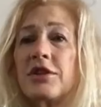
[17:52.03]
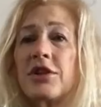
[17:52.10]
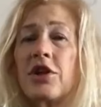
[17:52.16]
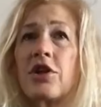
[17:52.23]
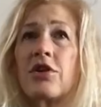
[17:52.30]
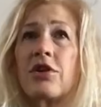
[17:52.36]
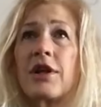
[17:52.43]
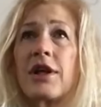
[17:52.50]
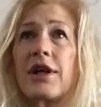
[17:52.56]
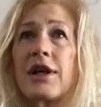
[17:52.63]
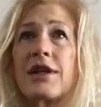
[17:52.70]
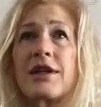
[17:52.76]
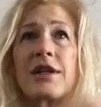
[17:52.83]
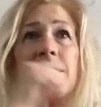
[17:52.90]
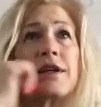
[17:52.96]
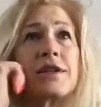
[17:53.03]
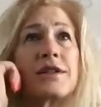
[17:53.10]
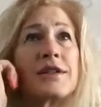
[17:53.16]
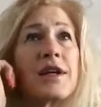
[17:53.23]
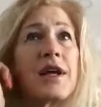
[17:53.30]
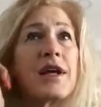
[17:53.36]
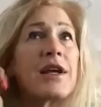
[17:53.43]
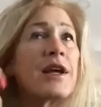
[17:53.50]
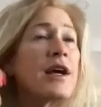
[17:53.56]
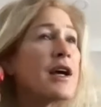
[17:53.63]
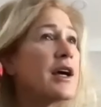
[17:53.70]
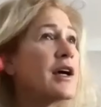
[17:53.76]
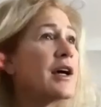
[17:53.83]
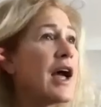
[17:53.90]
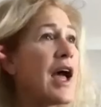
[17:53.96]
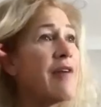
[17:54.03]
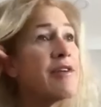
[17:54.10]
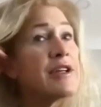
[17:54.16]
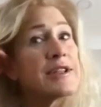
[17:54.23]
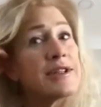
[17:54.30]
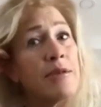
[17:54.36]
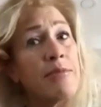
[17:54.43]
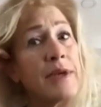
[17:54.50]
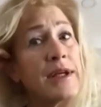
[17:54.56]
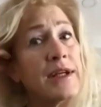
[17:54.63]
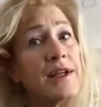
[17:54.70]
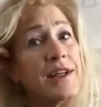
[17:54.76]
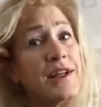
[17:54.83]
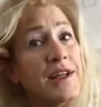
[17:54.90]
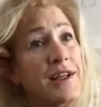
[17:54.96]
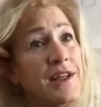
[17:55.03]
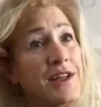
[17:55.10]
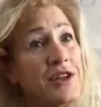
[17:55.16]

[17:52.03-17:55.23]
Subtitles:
you know, like I think it's like having somebody